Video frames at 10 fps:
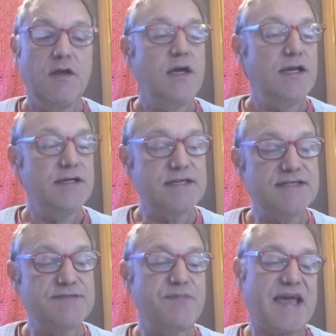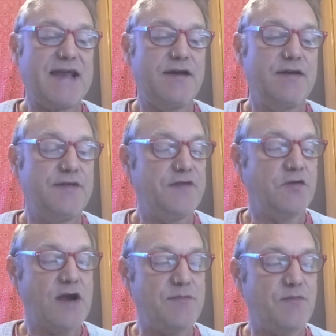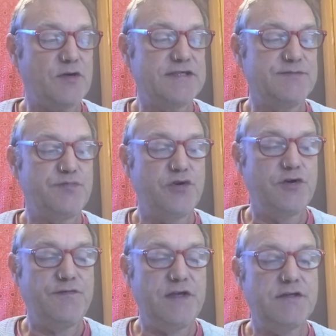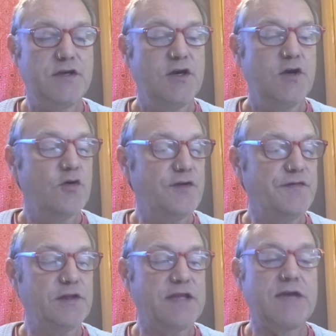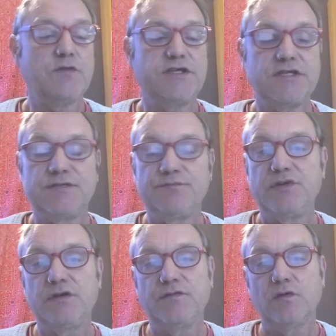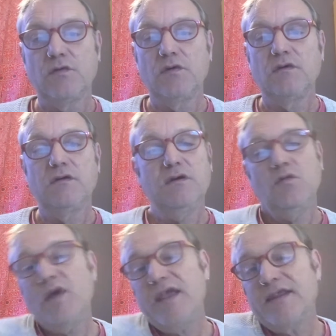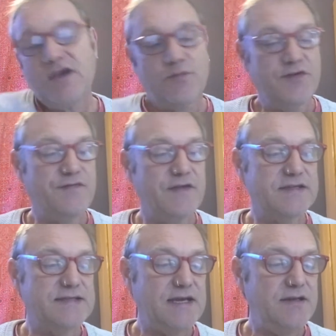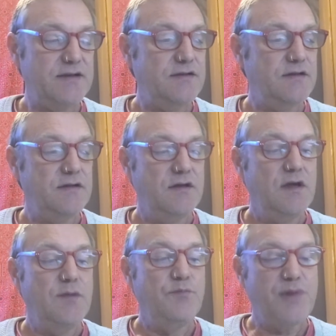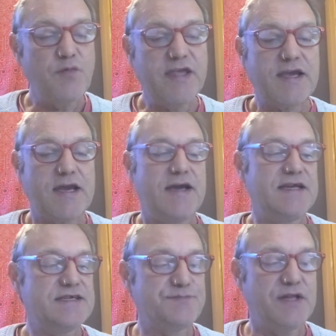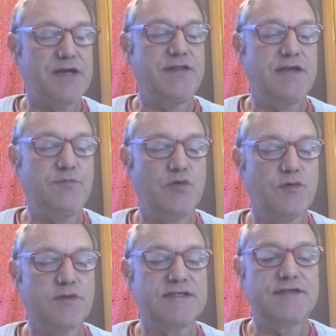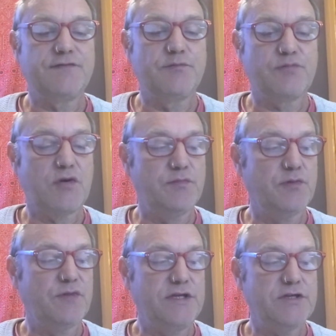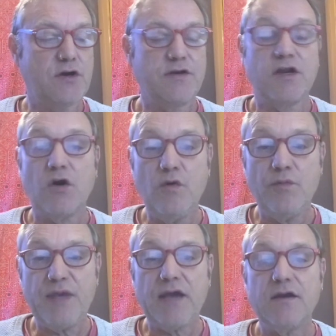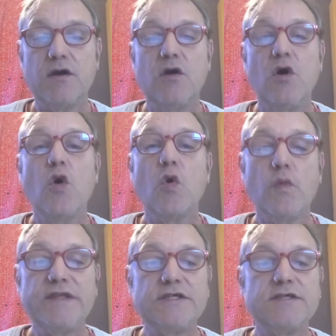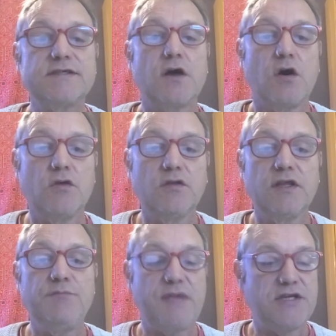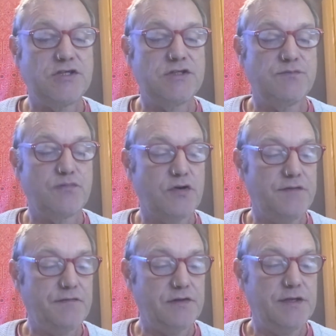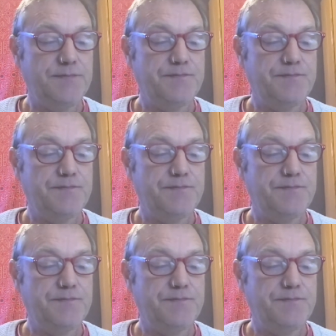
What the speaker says: It doesn't matter if your grammar isn't perfect or if your language isn't beautiful. We can help you fix that. But we can't explain the importance of a problem we don't know about or which is only mentioned briefly.